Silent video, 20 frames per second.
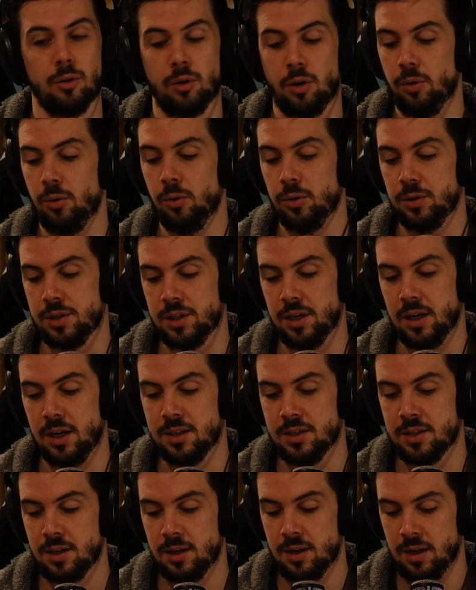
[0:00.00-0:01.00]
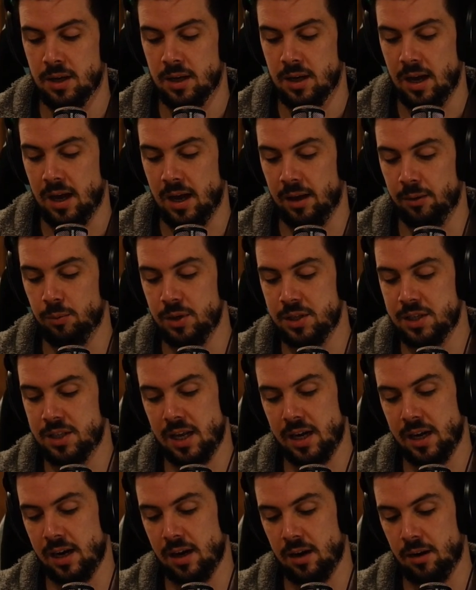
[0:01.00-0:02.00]
cohort size. And we'd
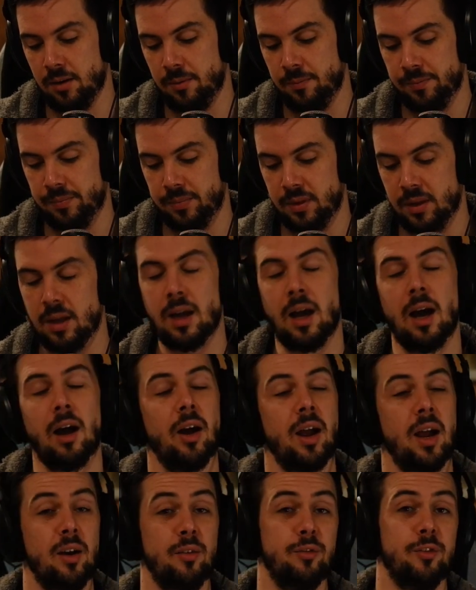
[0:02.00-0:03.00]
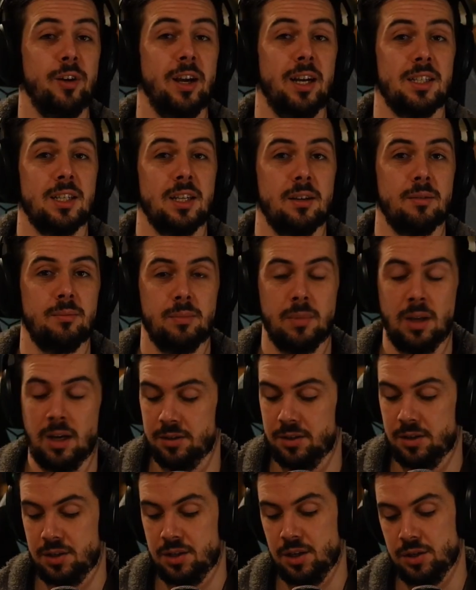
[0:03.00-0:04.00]
set our, our F factor, our
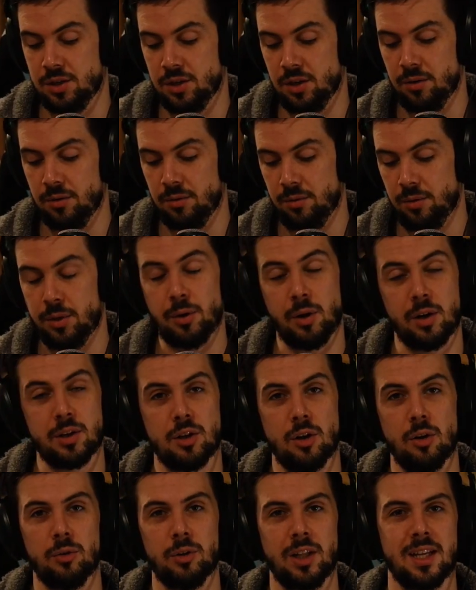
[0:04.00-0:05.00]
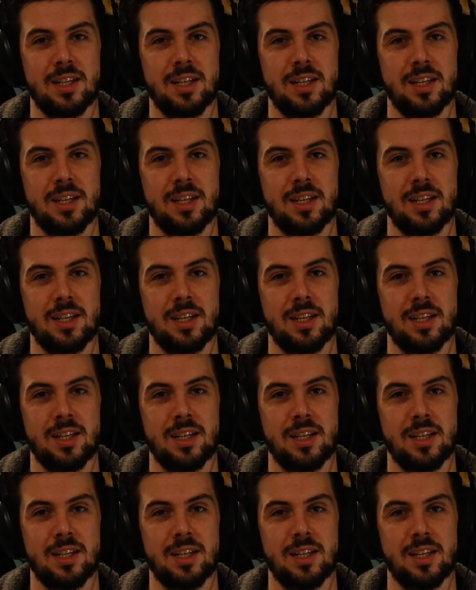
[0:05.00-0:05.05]
decision threshold.